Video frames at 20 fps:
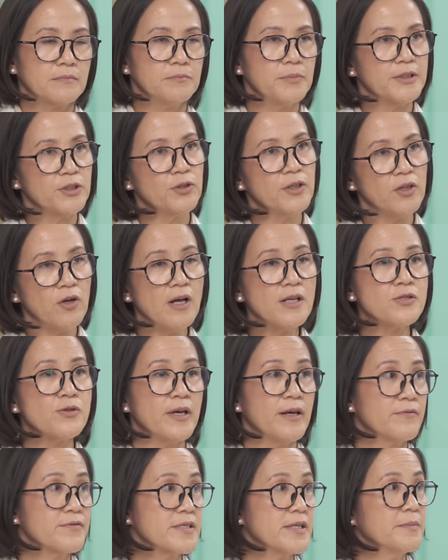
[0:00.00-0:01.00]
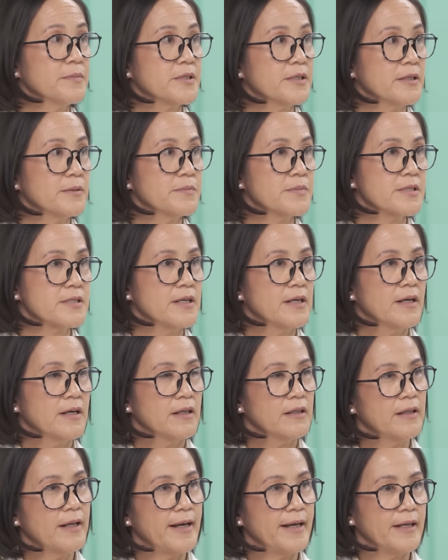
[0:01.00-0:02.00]
But you can also have symptoms
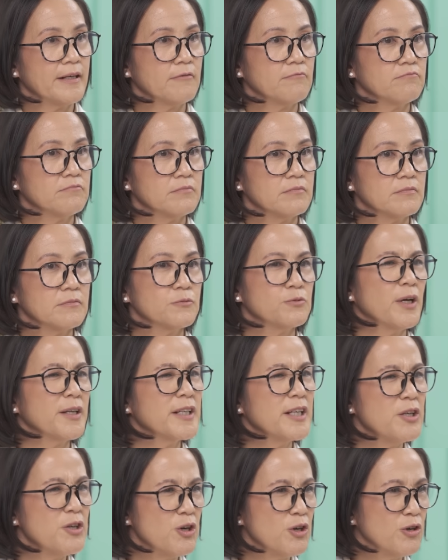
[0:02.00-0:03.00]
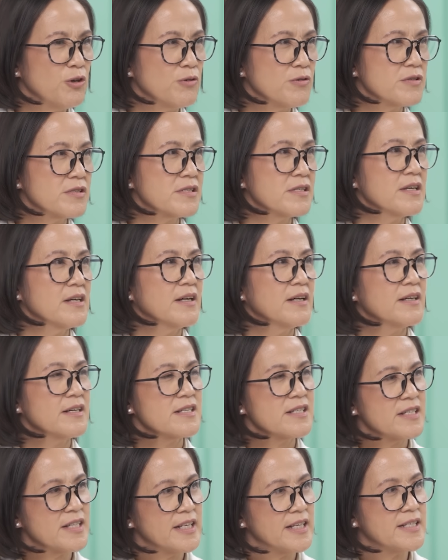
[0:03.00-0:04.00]
like runny nose,
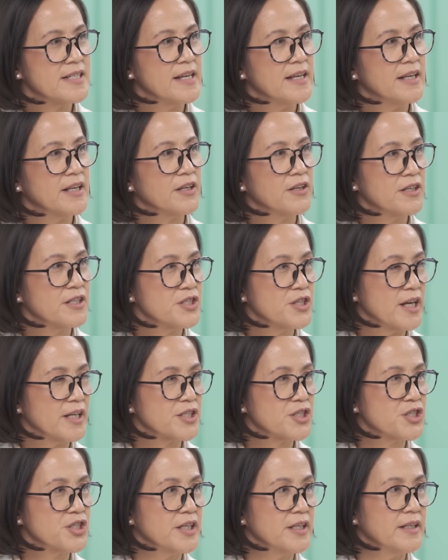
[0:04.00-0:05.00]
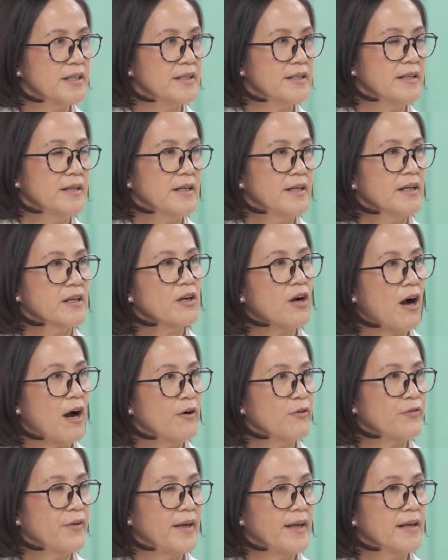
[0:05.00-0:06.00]
sneezing, congestion,
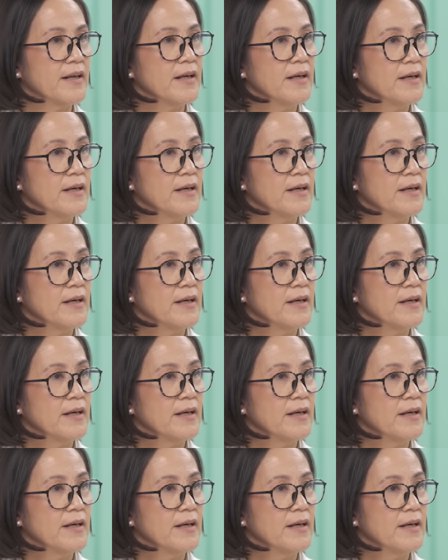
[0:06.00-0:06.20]
coughing,